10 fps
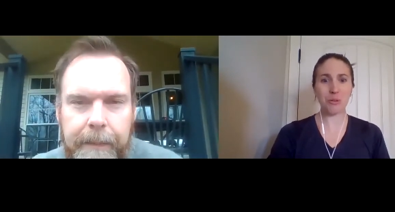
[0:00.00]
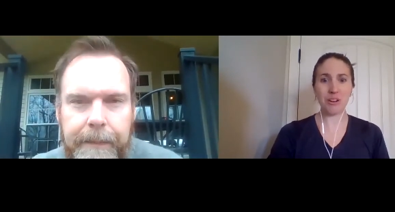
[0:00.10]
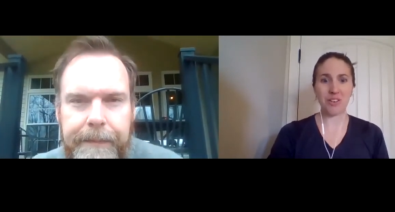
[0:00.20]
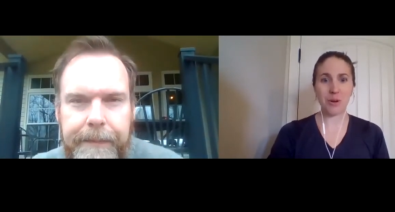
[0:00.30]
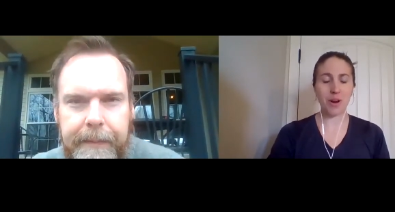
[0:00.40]
Speaker 1: Especially
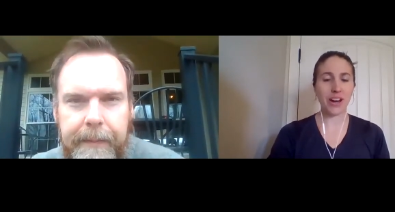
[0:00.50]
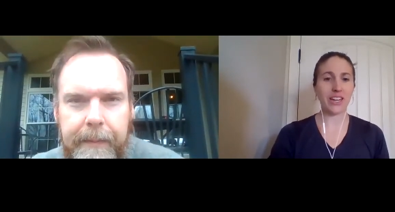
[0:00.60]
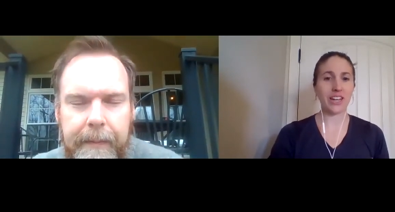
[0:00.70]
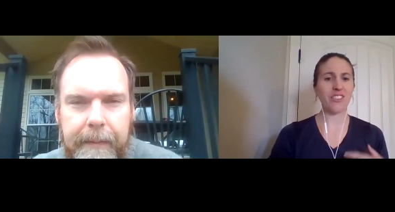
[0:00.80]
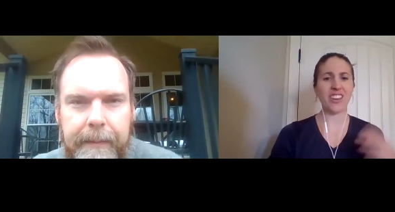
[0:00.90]
whenever you're
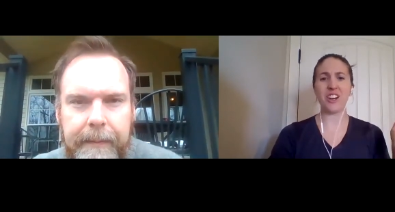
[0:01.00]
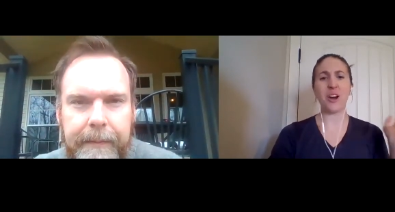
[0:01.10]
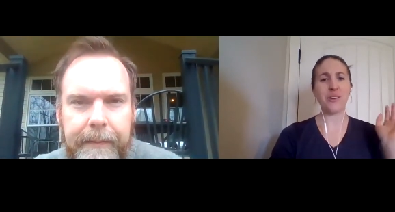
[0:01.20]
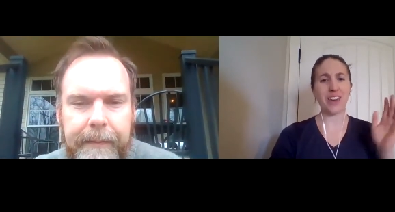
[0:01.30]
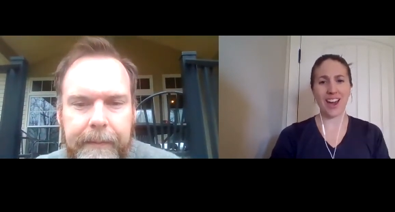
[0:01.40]
pregnant, you're
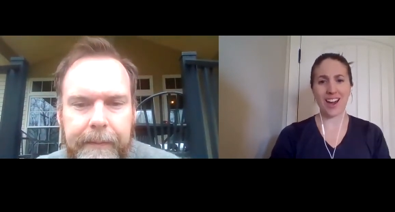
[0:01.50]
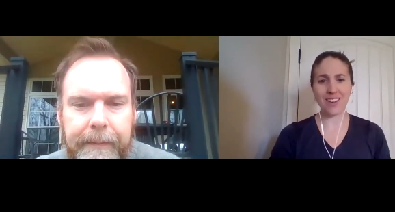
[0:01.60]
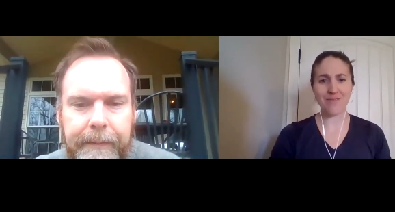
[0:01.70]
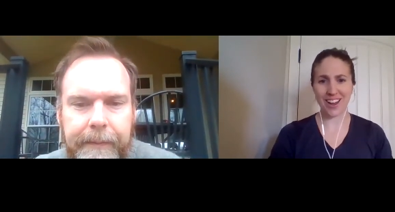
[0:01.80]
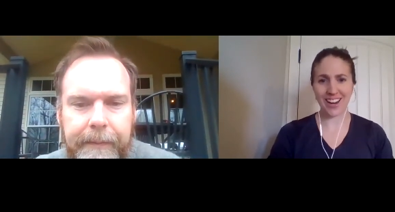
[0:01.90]
thinking, oh yeah,
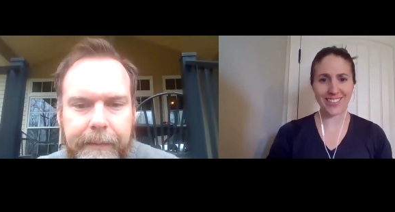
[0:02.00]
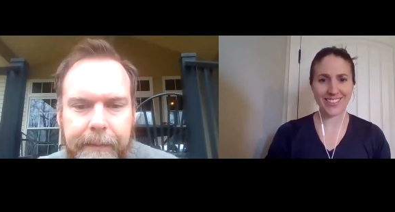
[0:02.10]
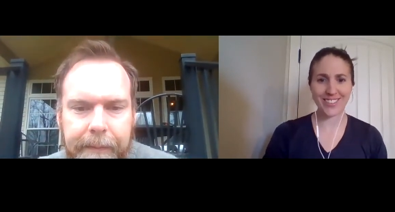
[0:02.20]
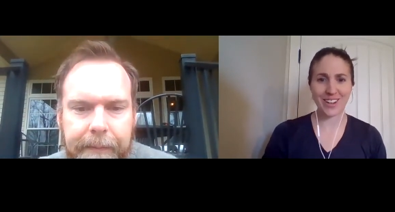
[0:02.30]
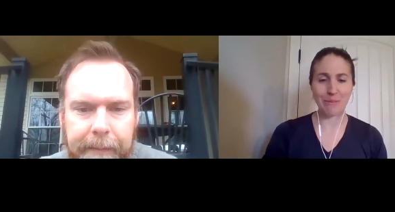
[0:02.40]
I'm
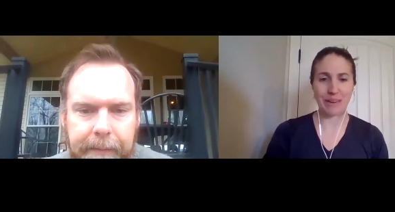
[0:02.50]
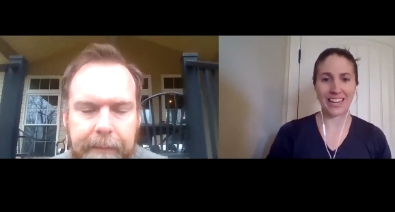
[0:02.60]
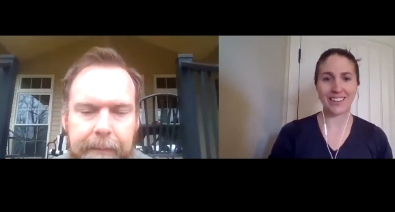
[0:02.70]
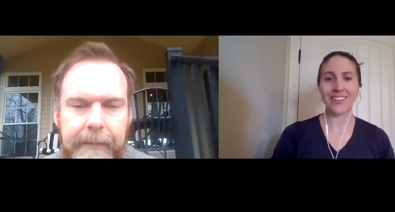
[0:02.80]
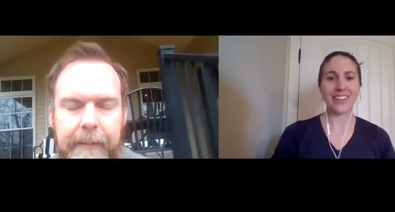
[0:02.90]
fine, that's not
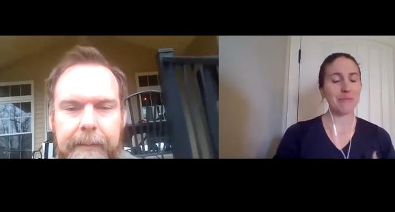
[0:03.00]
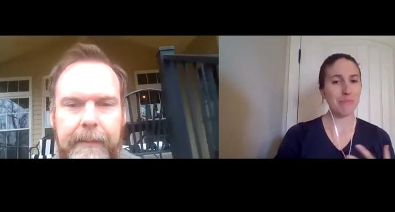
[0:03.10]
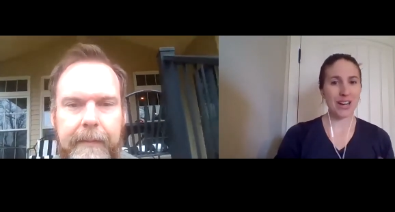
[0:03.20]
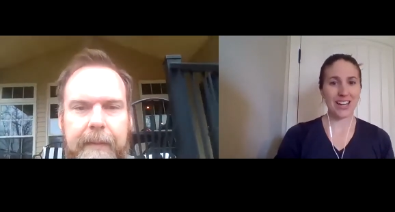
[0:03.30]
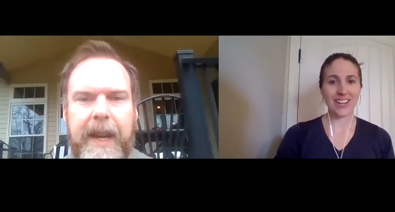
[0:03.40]
me.
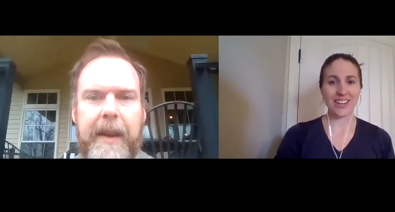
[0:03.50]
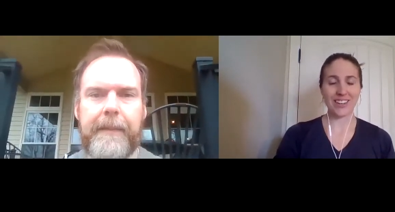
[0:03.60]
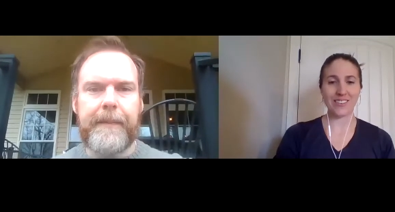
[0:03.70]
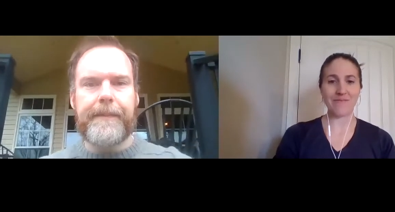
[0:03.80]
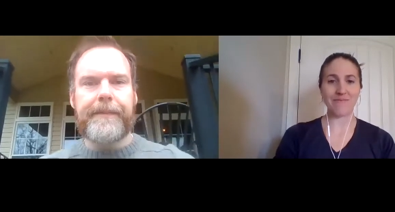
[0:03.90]
Yeah.
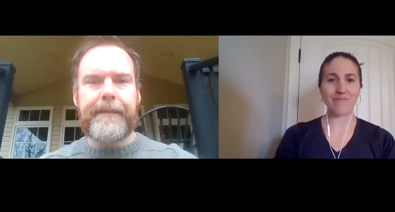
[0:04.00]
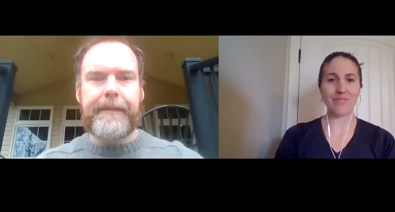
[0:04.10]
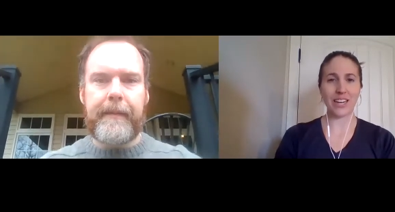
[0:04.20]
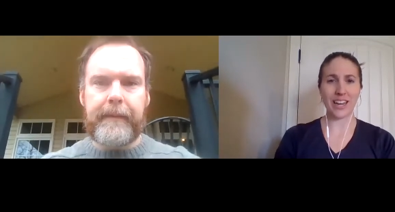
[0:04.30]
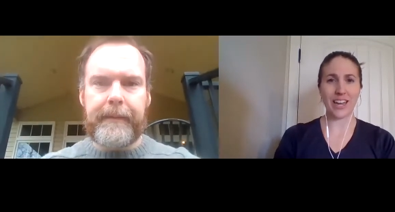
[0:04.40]

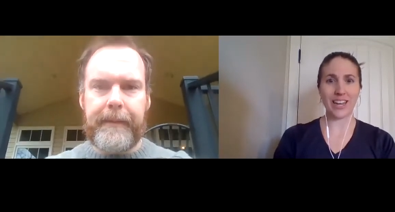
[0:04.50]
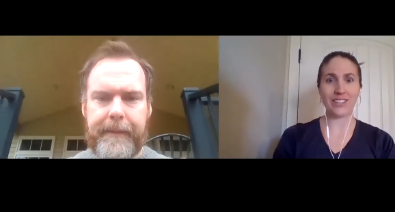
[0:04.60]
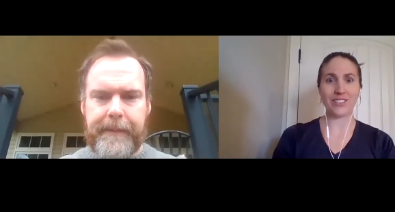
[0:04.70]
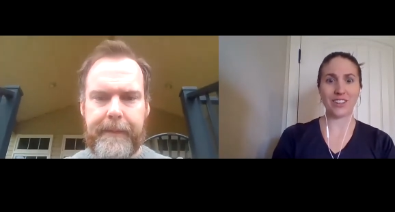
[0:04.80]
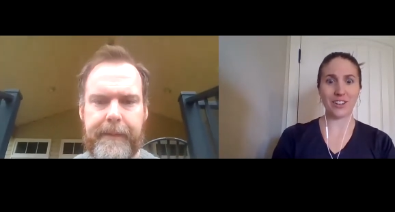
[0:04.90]
Then it kind of
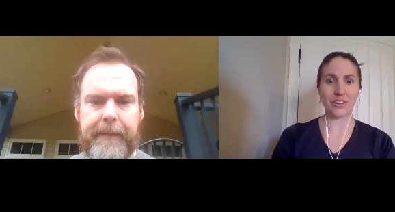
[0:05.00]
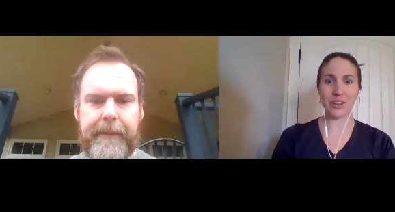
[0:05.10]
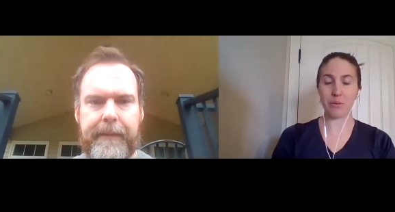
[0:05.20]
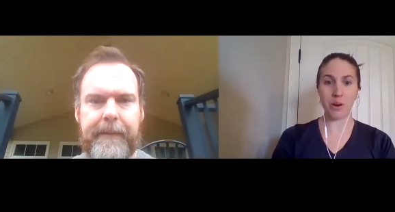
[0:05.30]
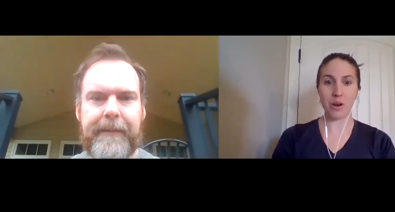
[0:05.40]
hits you, and
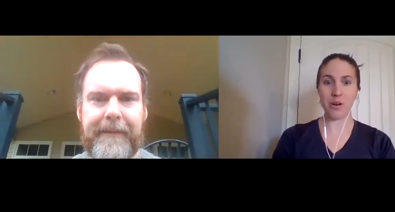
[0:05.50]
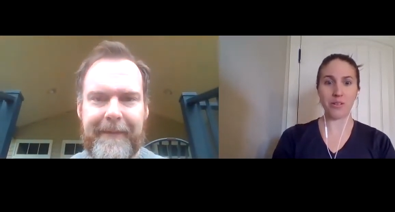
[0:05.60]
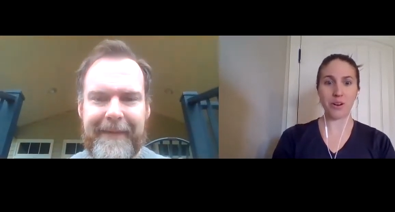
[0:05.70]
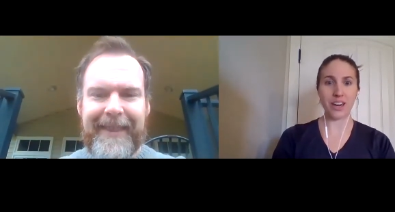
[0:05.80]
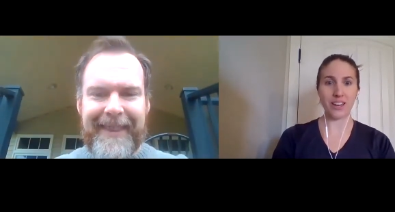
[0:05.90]
you're like,
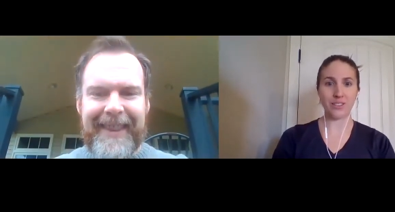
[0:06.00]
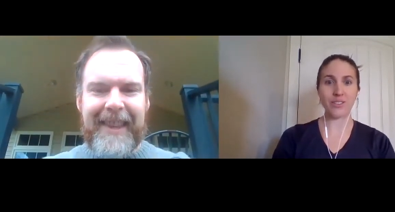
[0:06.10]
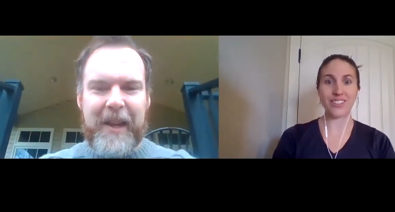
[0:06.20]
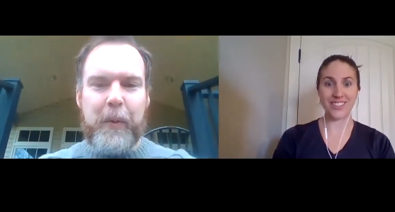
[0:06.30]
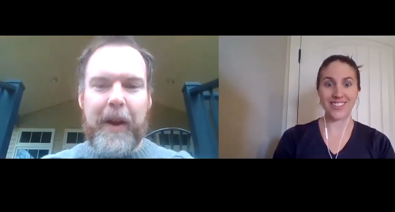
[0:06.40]
whoa, okay,
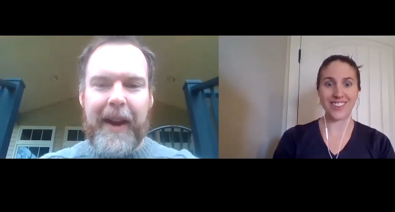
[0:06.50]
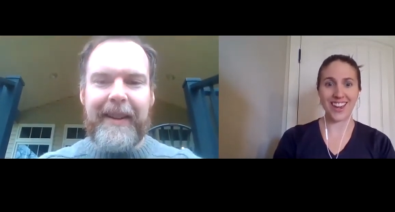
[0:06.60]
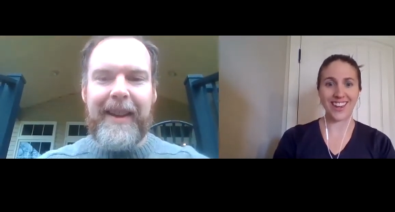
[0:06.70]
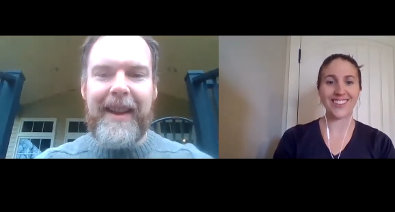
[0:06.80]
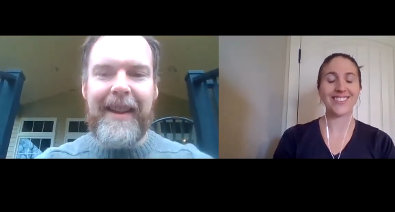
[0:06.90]
so this right. is
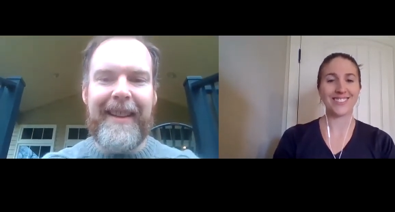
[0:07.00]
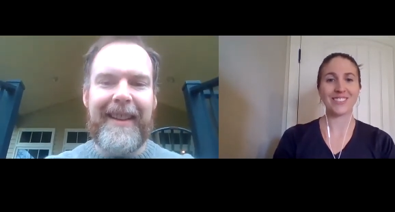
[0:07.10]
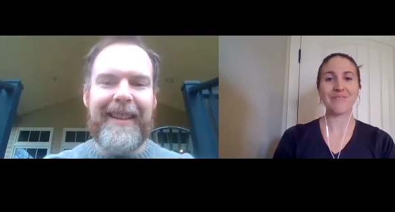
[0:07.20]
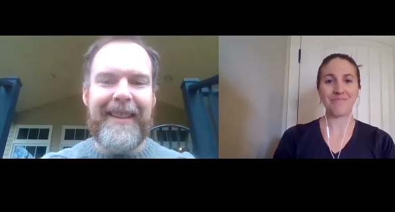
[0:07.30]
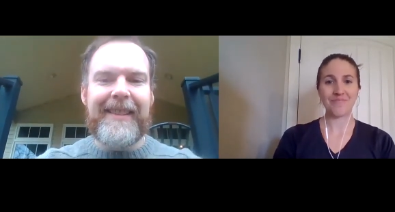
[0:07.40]
the
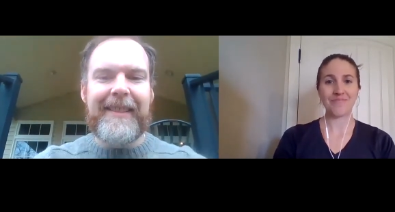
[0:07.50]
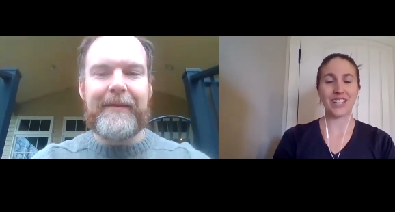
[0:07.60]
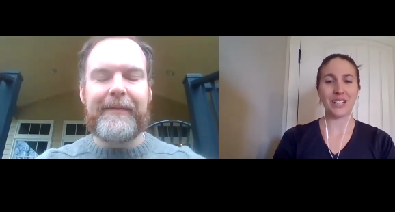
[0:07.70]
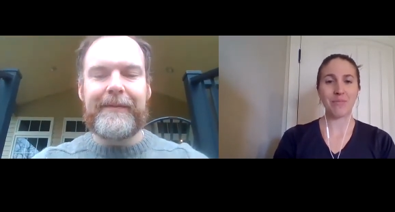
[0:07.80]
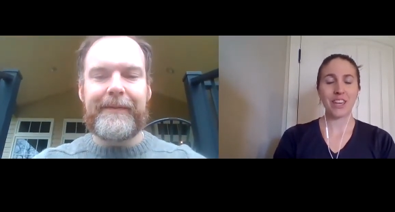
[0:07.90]
thing.
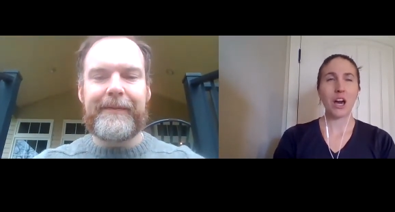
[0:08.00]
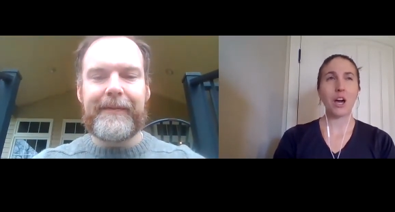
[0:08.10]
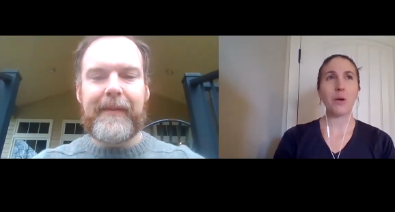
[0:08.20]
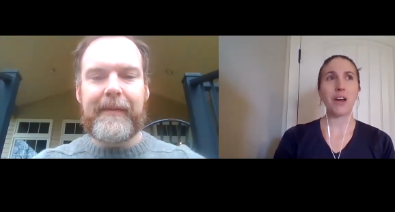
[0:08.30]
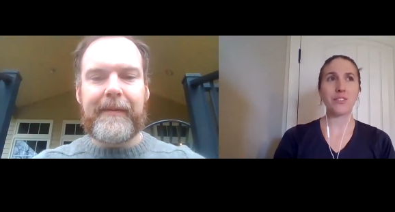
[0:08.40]
Yeah.
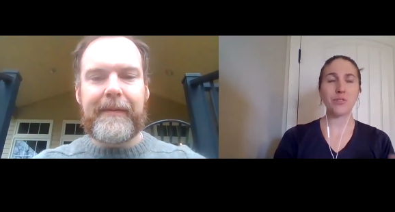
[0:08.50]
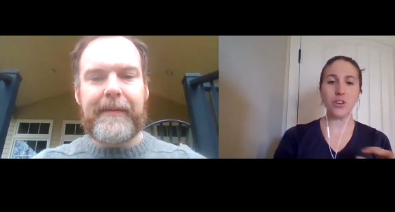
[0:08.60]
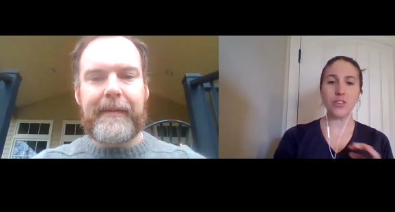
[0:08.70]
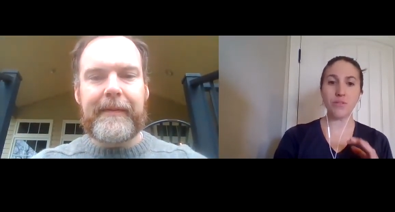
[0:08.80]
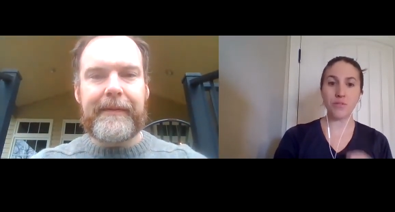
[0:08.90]
Um, as
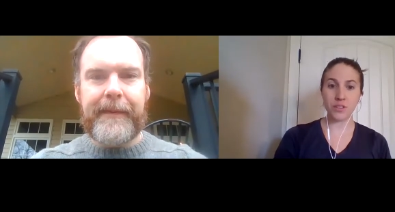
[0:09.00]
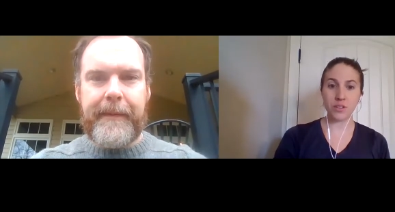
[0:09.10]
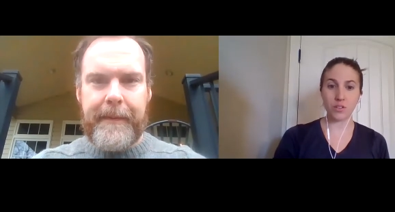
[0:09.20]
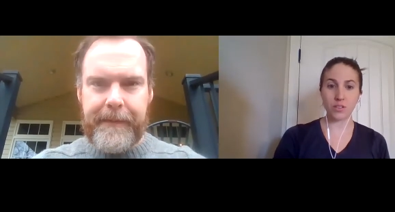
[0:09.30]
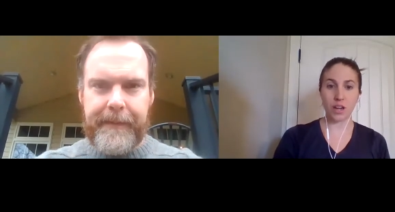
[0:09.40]
far as the
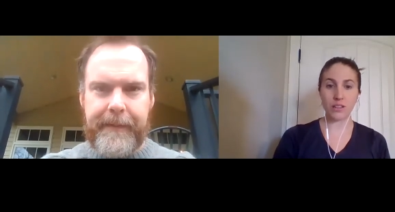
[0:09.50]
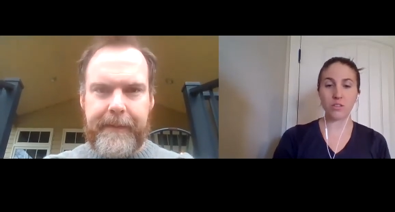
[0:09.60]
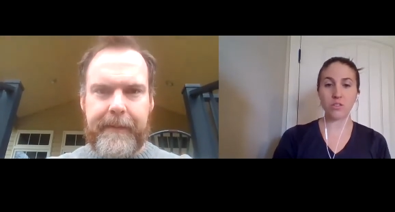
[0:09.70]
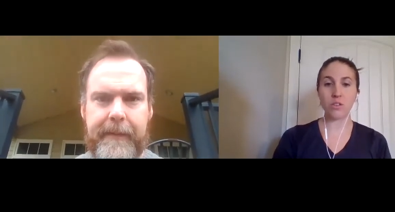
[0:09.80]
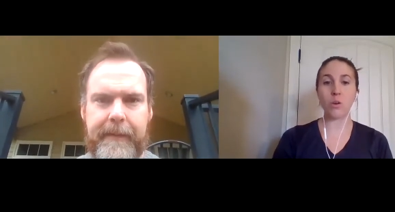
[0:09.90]
physical
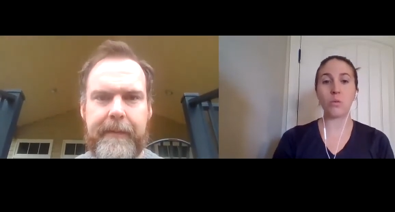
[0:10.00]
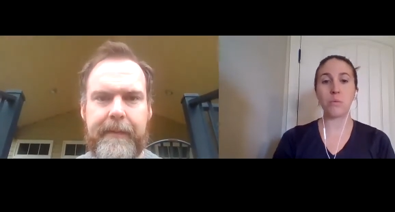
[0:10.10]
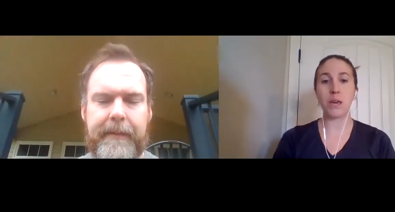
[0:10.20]
signs, so